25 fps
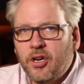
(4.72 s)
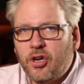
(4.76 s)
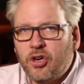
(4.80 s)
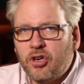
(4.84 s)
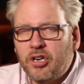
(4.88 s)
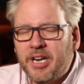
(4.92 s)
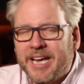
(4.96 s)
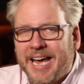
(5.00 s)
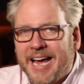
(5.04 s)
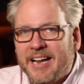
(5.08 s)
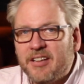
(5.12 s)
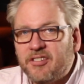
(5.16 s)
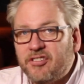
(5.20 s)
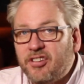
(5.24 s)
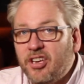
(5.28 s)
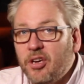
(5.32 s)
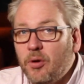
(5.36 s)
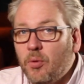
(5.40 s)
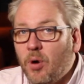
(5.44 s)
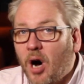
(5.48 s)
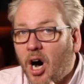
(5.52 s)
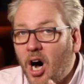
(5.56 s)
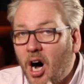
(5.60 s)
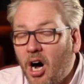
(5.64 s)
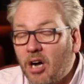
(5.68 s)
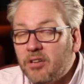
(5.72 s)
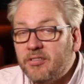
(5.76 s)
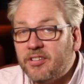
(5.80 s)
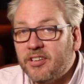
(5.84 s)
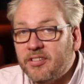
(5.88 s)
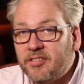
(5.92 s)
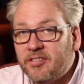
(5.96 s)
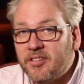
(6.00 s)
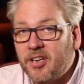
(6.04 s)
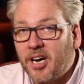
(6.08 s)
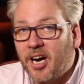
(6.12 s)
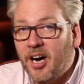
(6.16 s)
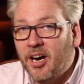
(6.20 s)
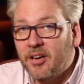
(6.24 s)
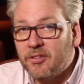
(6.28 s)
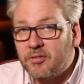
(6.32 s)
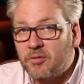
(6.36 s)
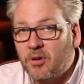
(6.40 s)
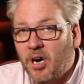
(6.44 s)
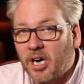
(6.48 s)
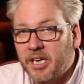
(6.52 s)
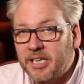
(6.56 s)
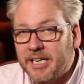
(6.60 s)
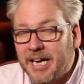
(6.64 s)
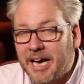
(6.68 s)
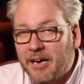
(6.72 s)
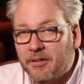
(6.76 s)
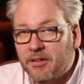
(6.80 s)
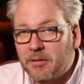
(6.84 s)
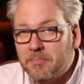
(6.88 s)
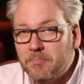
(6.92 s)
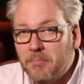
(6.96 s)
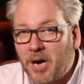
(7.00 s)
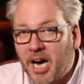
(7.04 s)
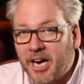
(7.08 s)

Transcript: You couldn't get two hotter stars right now than